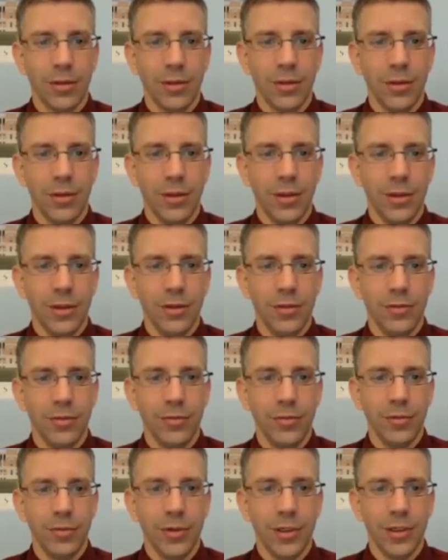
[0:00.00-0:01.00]
And
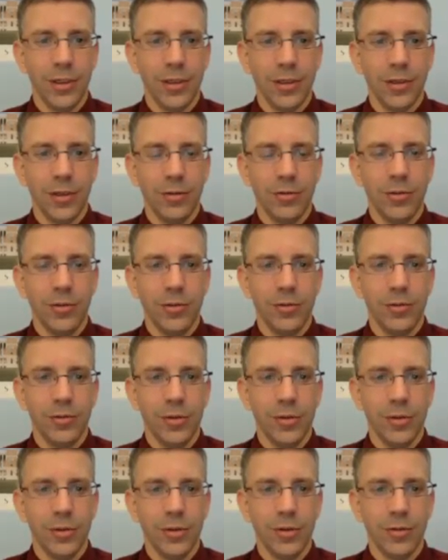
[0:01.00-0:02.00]
don't forget the
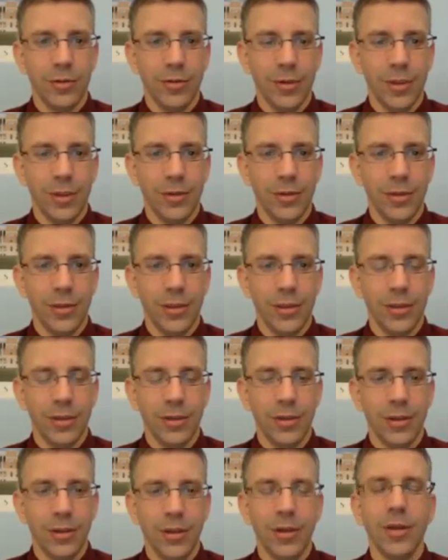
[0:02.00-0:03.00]
quotes around here.
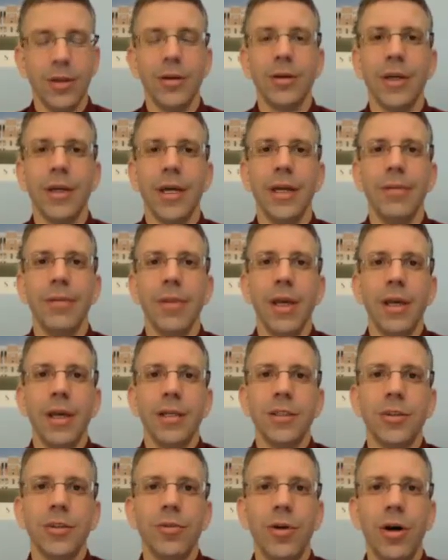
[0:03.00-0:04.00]
Okay,
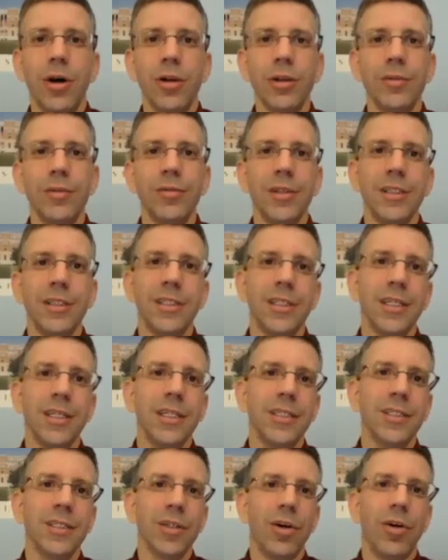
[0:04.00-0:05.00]
so all of these
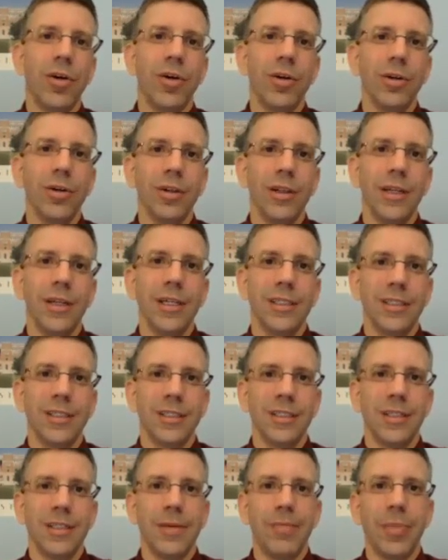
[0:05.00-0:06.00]
things are
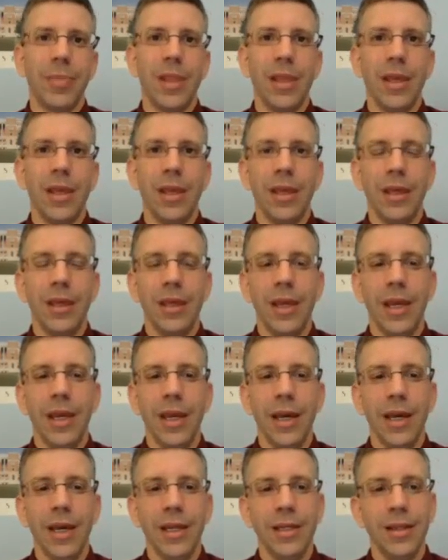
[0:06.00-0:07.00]
lists,
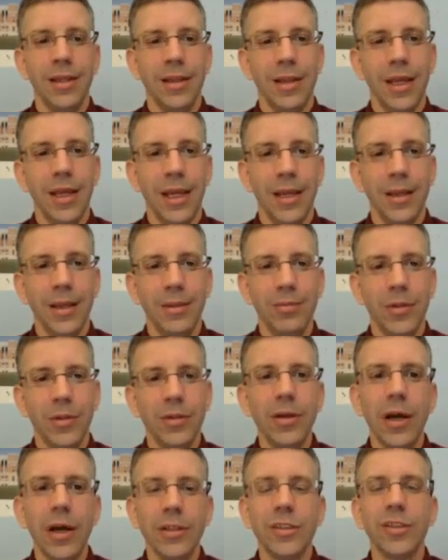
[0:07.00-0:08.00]
and they
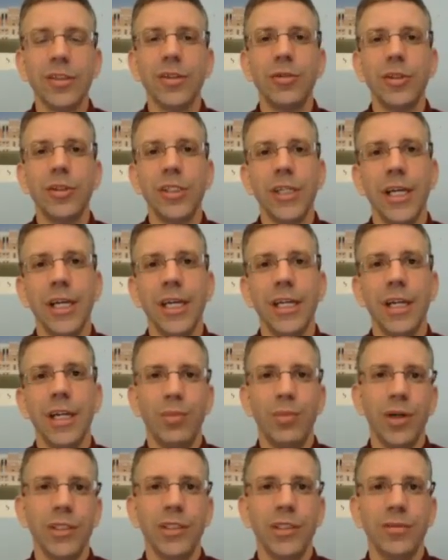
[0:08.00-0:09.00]
associate a
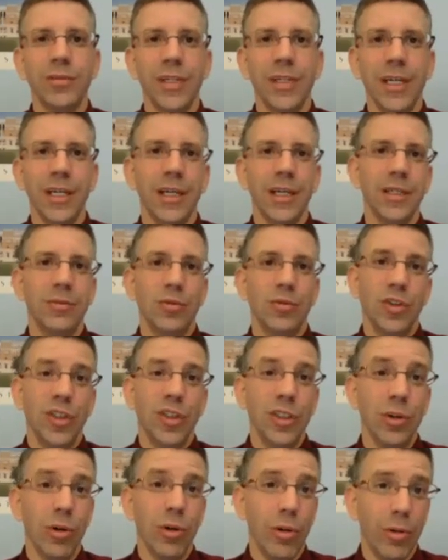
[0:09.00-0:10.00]
bunch of data,
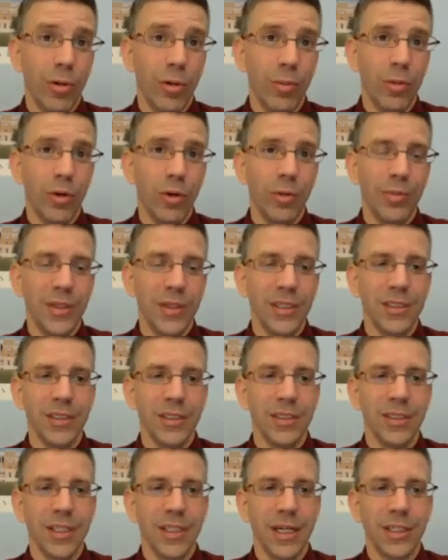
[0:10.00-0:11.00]
0 or more
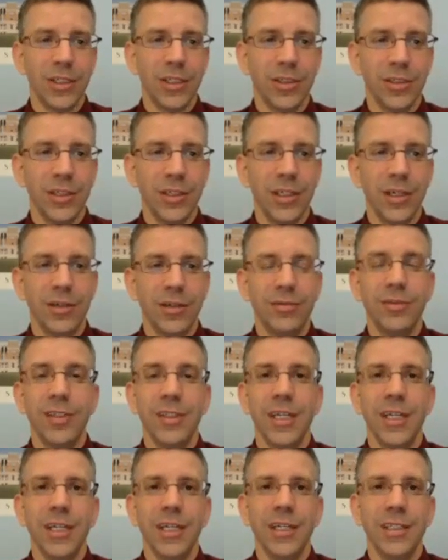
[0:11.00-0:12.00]
pieces actually of
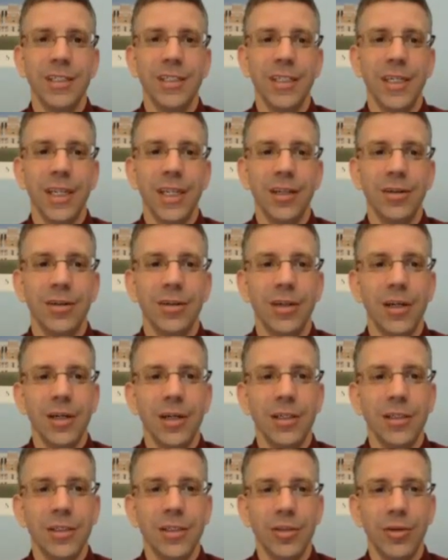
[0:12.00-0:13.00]
data together.
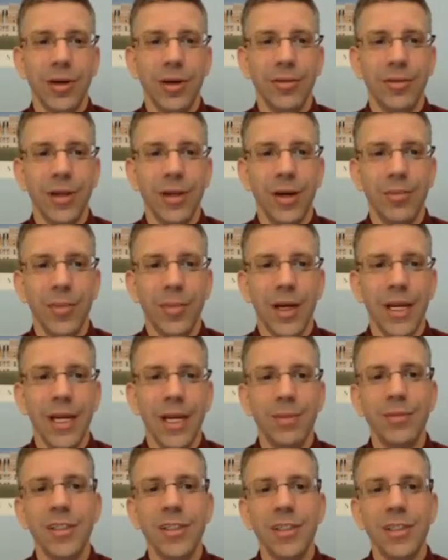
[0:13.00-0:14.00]
So I've got my
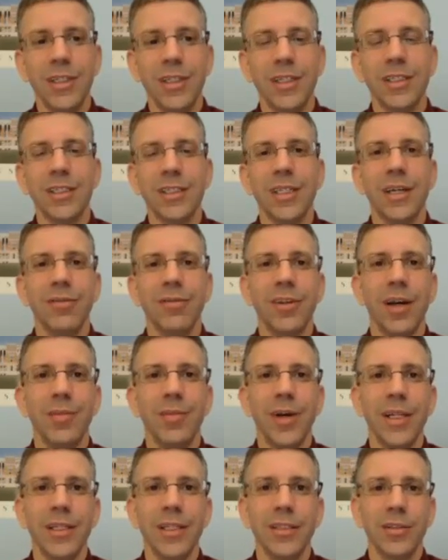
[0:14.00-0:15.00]
empty list, I've got
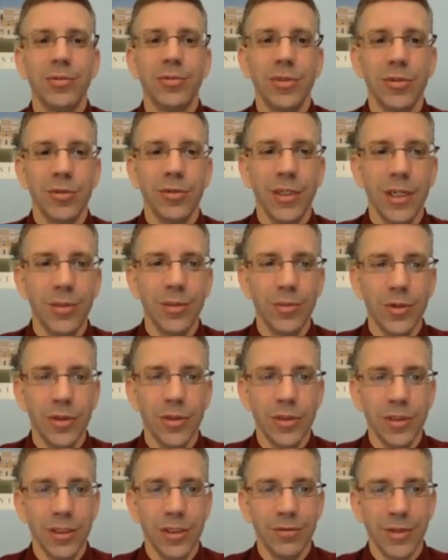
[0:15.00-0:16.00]
my list with 3
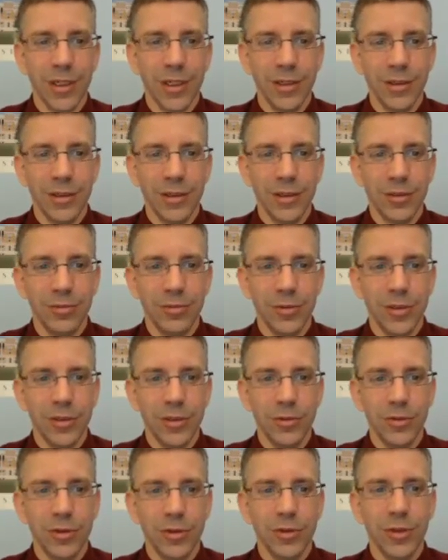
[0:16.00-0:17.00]
numbers, I've got a list with
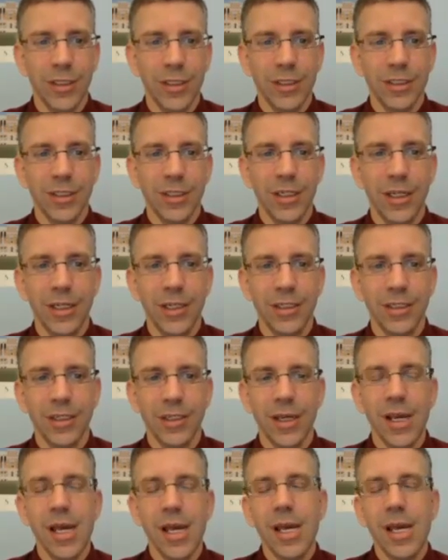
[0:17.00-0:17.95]
2 strings in it.